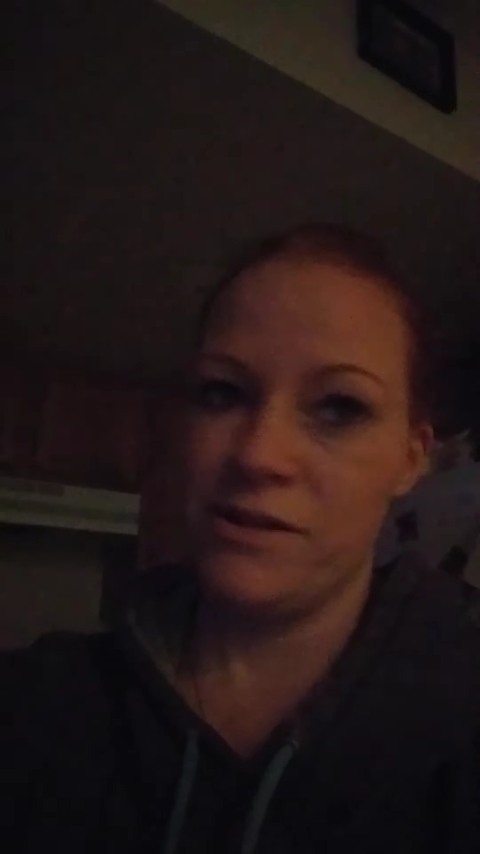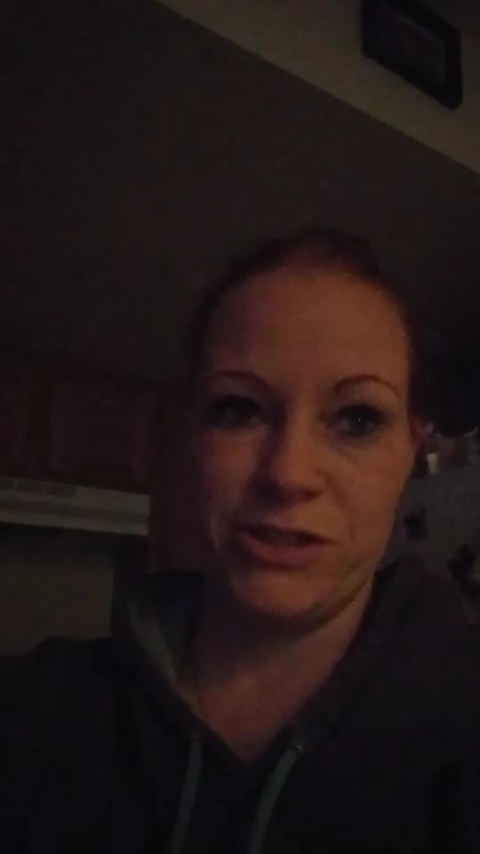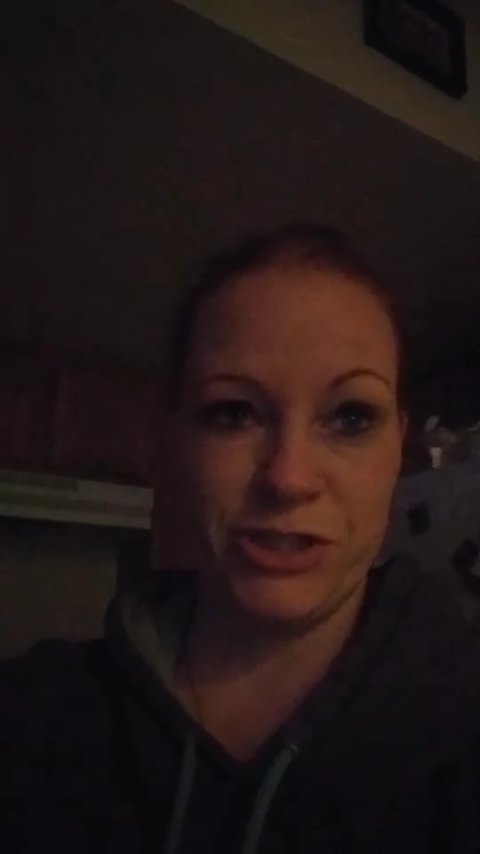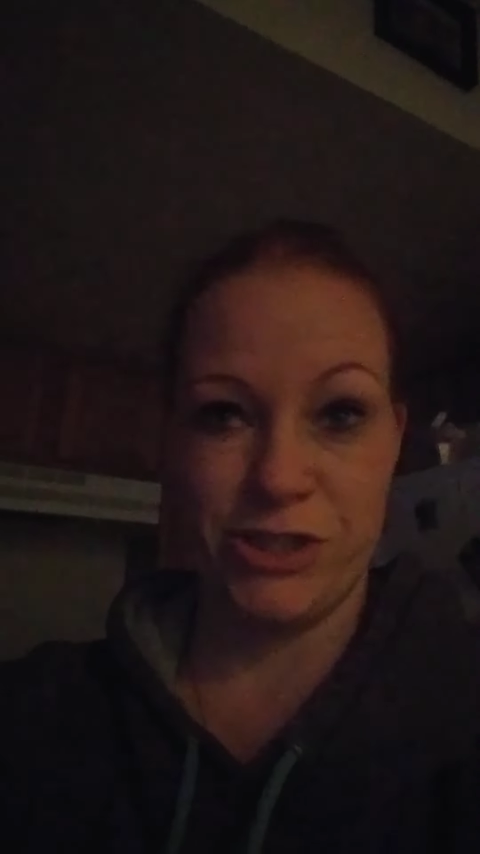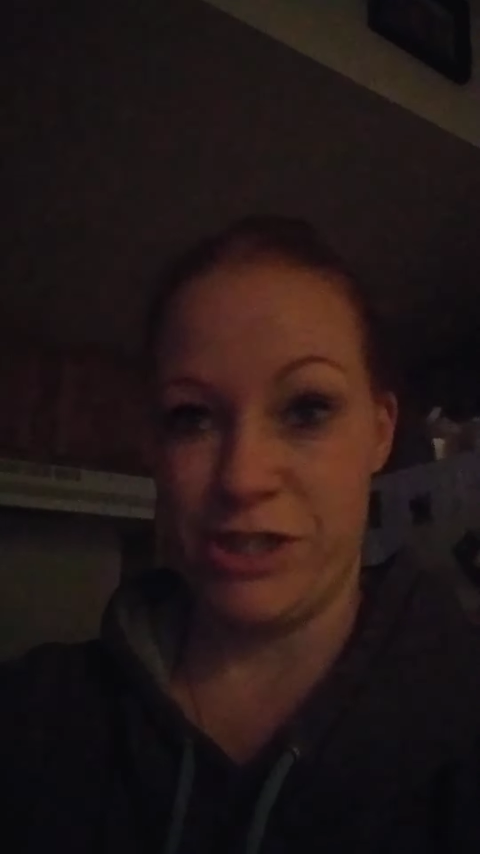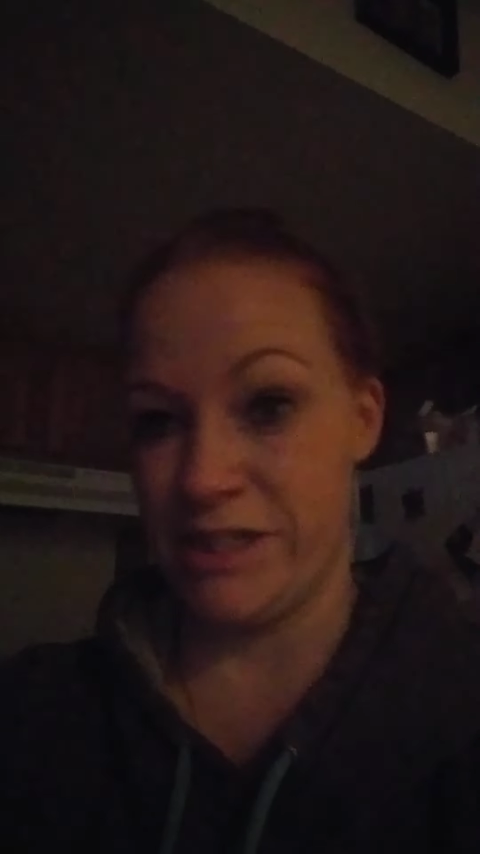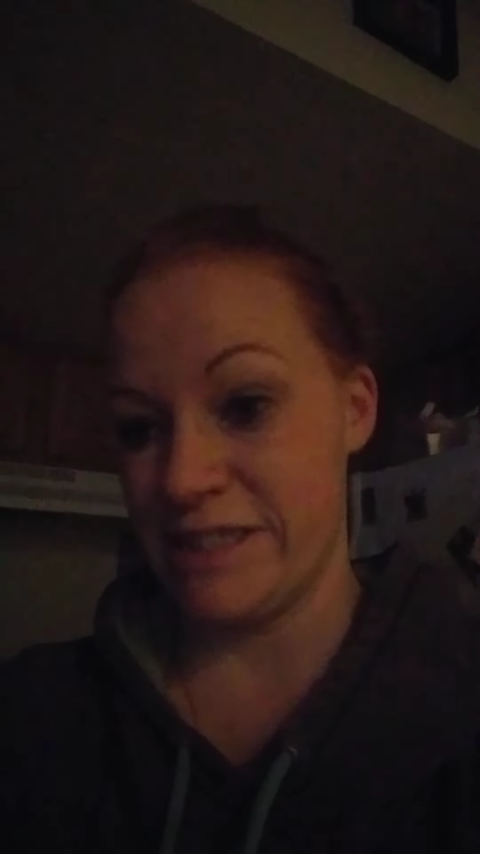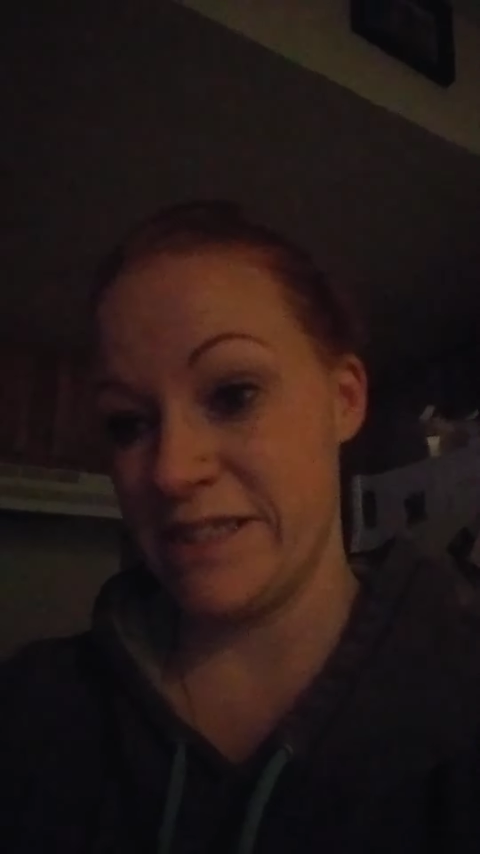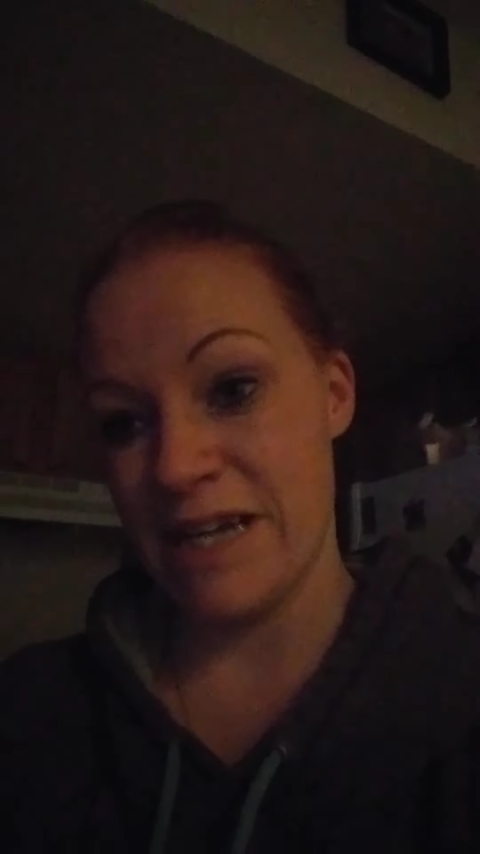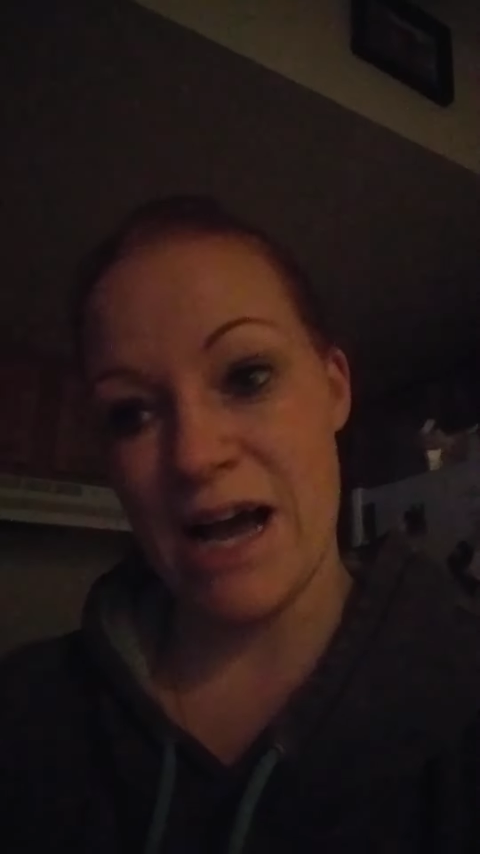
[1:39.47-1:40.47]
shut it
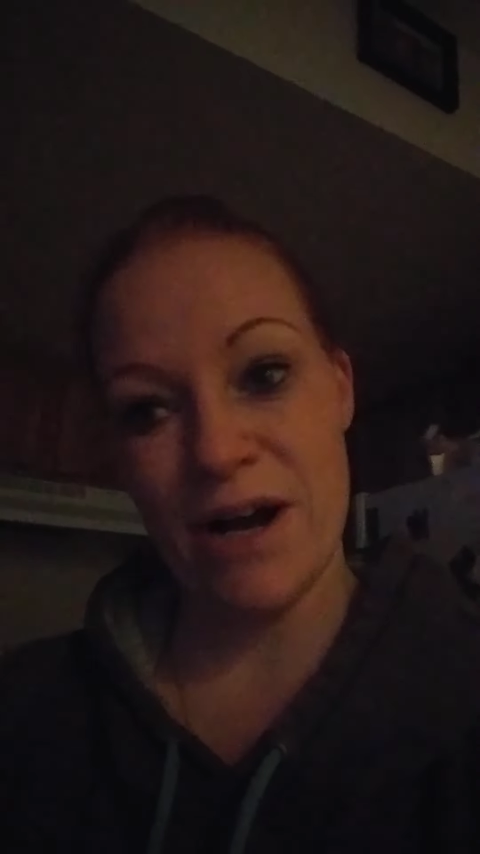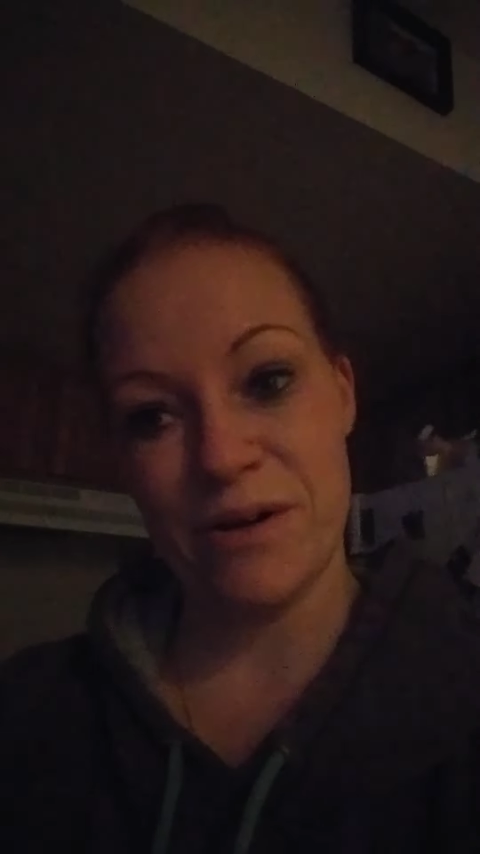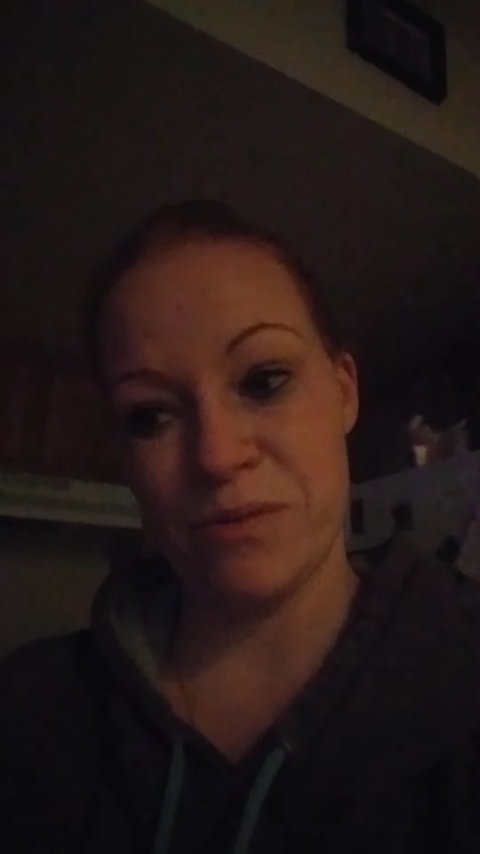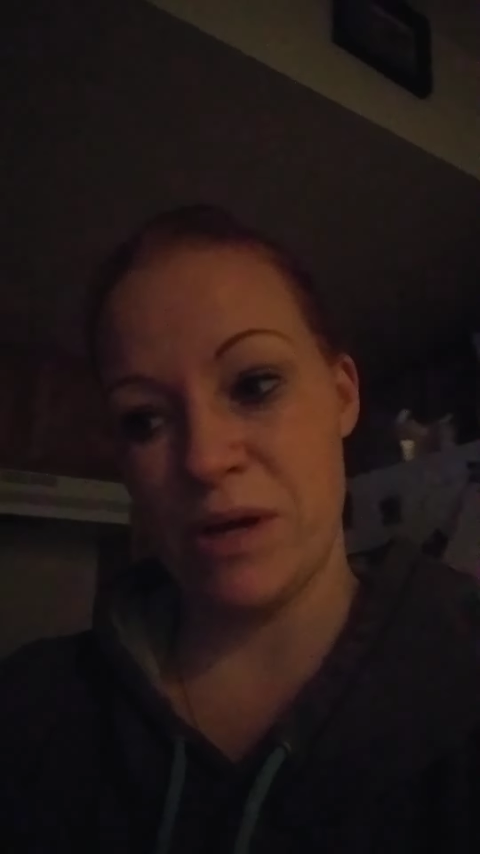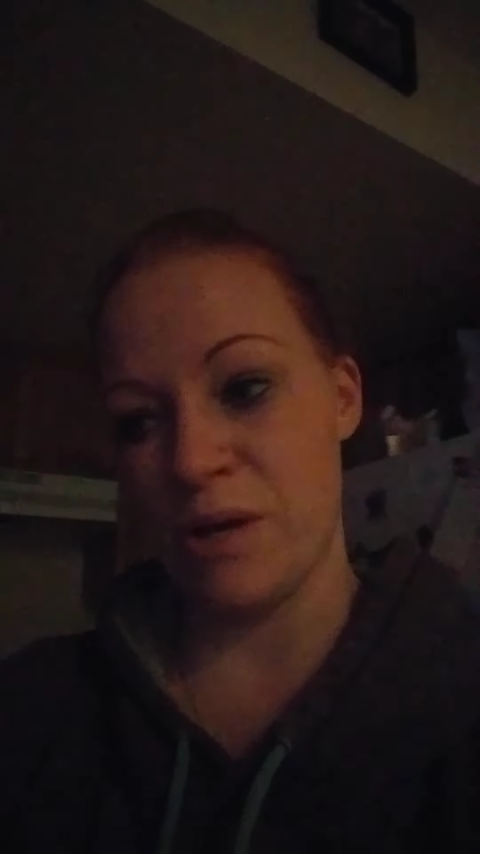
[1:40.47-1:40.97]
down